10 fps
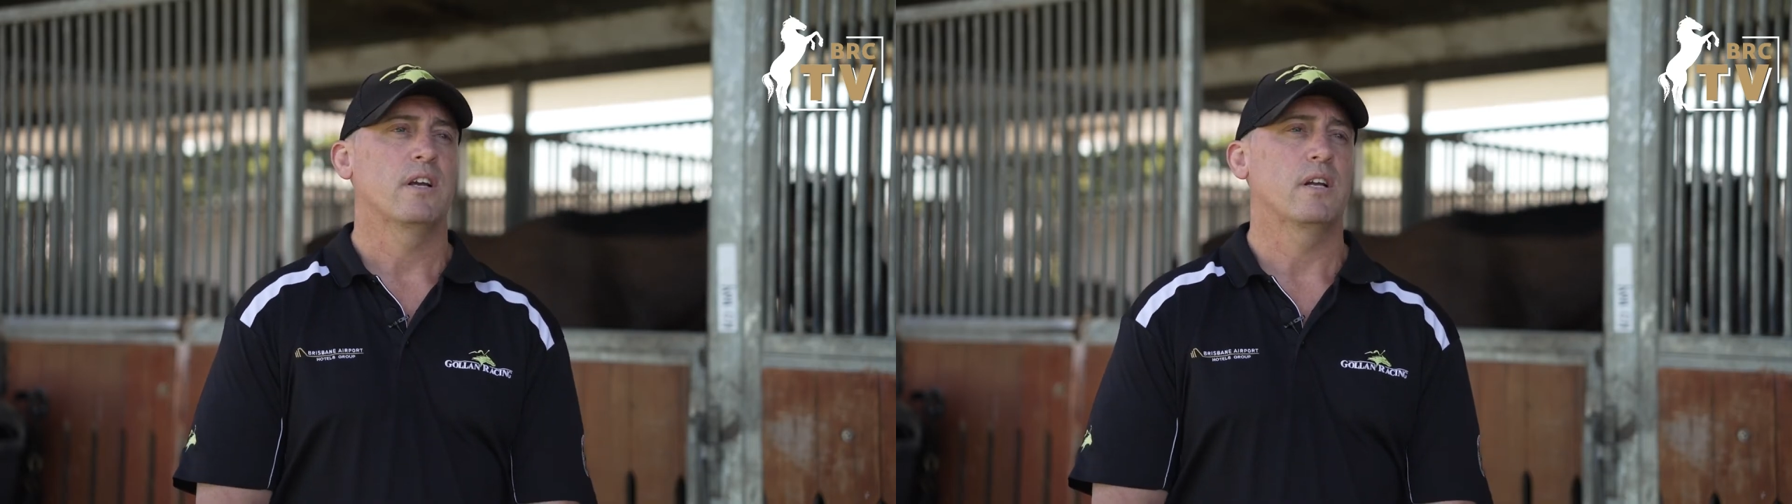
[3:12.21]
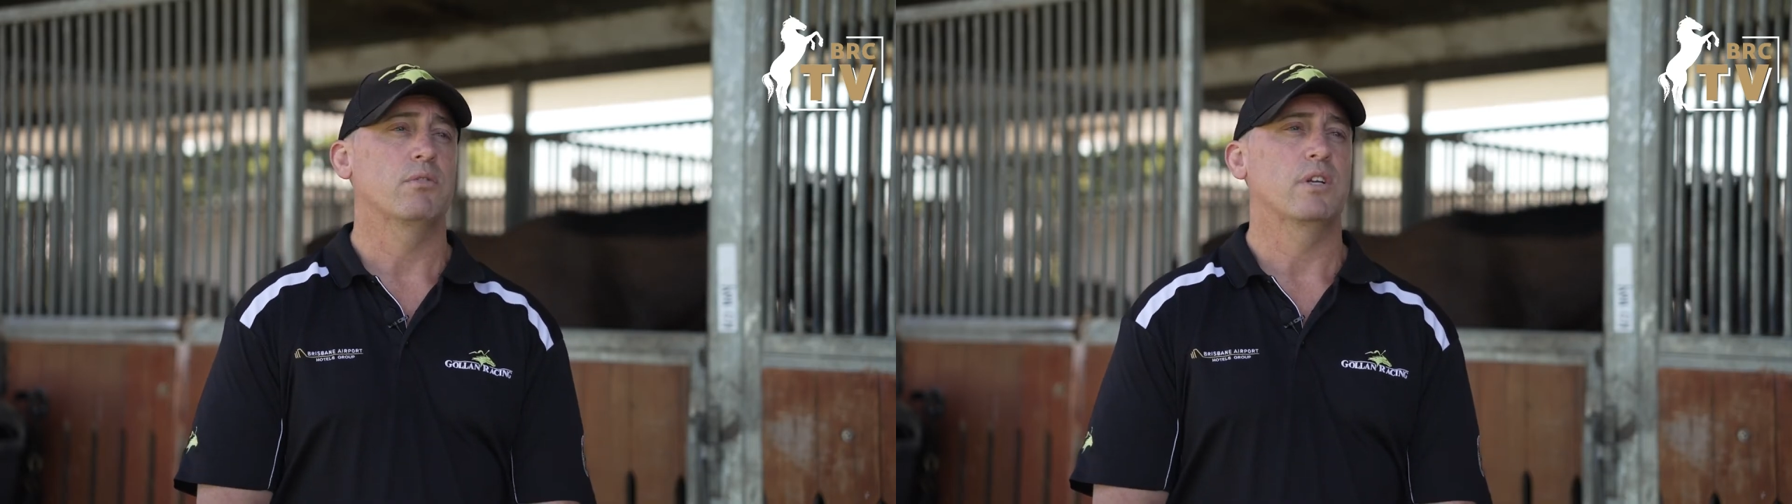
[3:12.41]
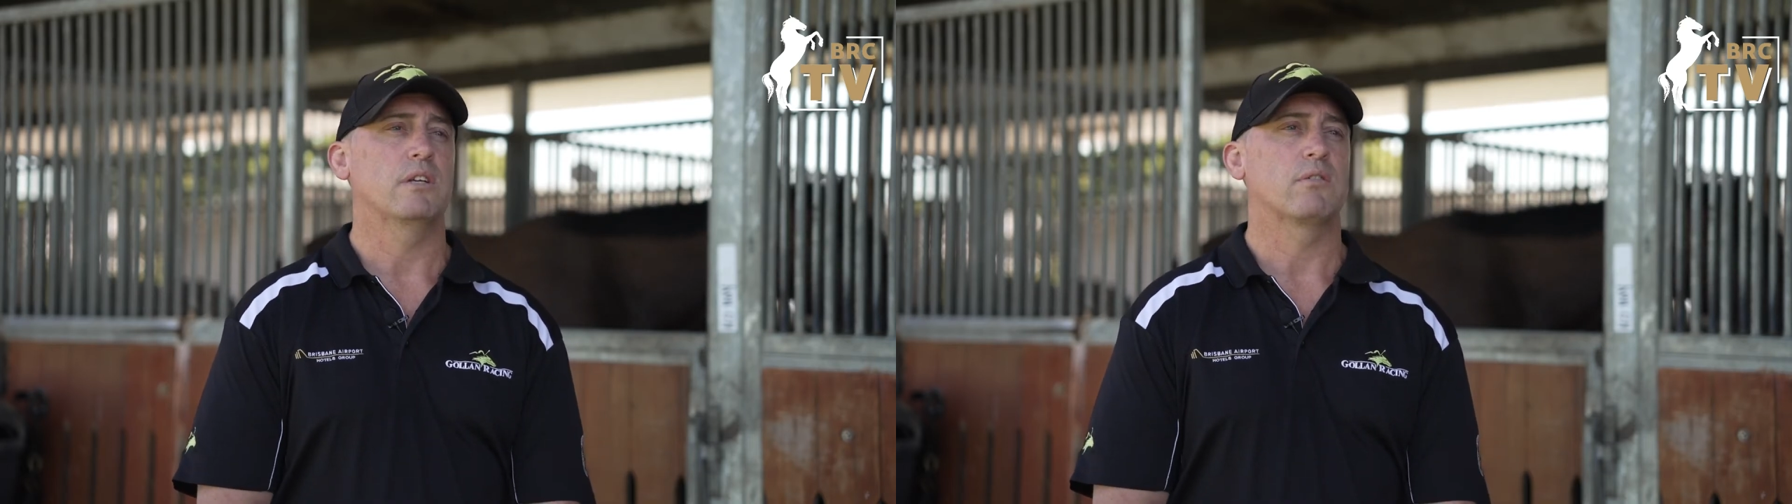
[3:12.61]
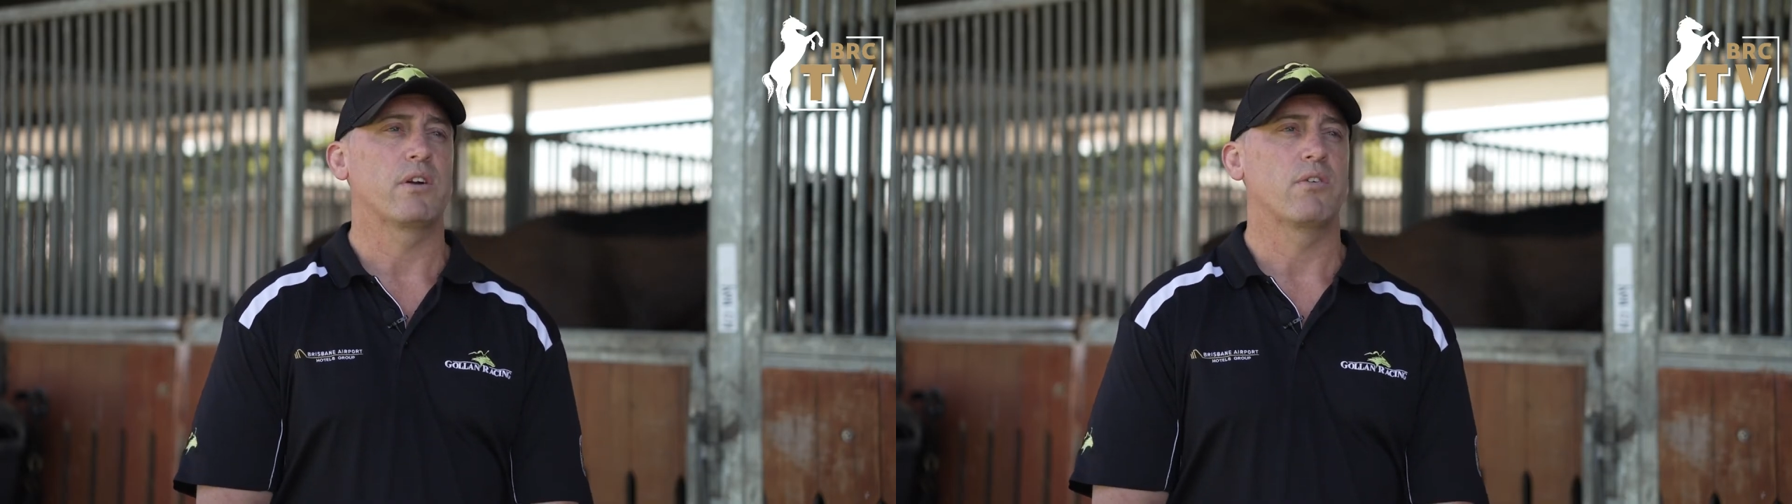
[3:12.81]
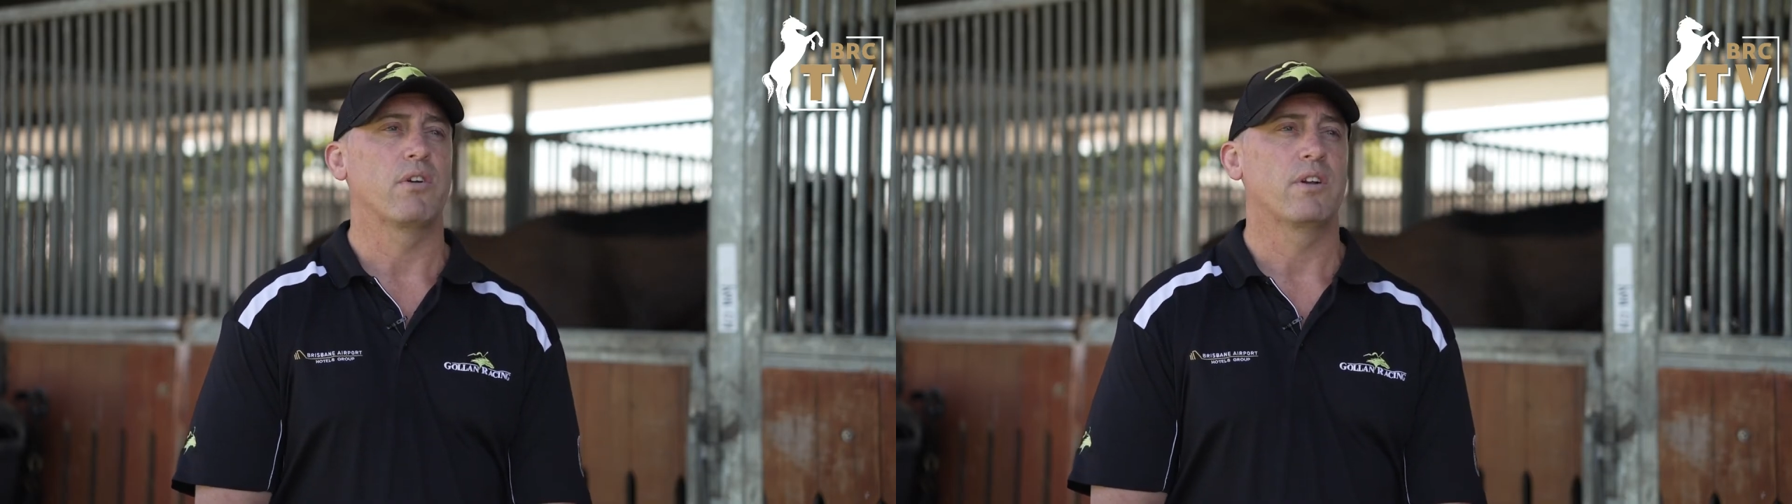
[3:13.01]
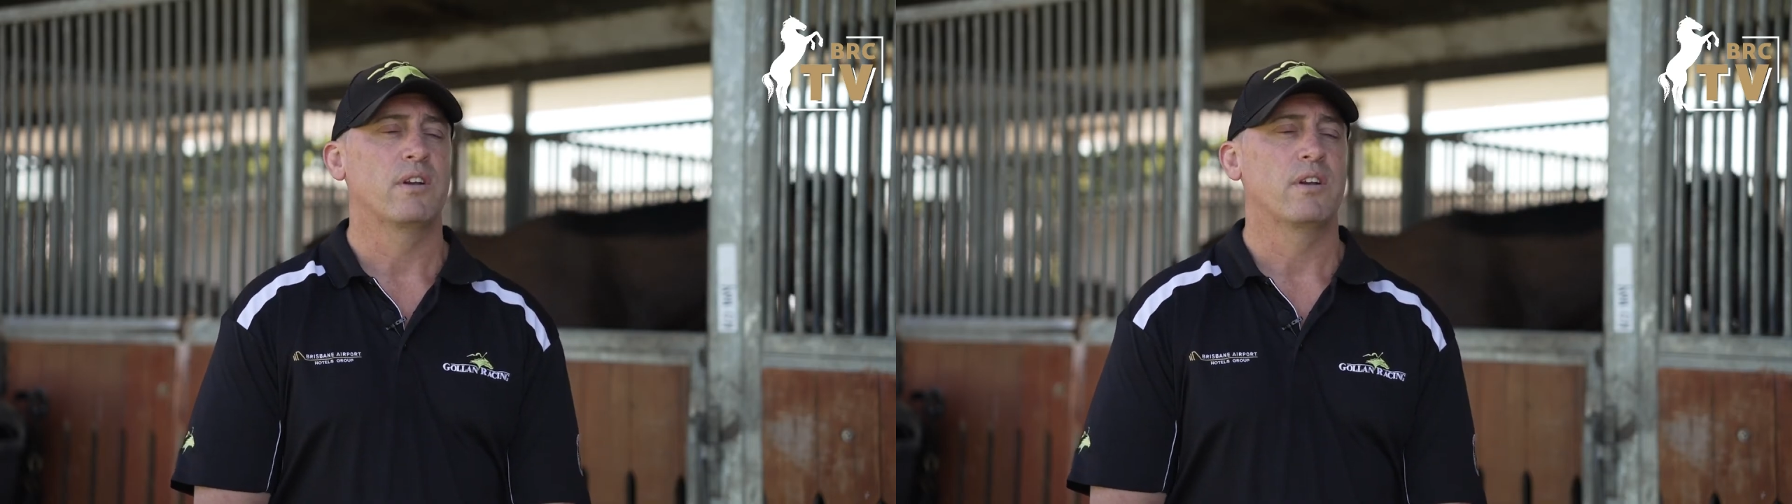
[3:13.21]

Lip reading: and really run on.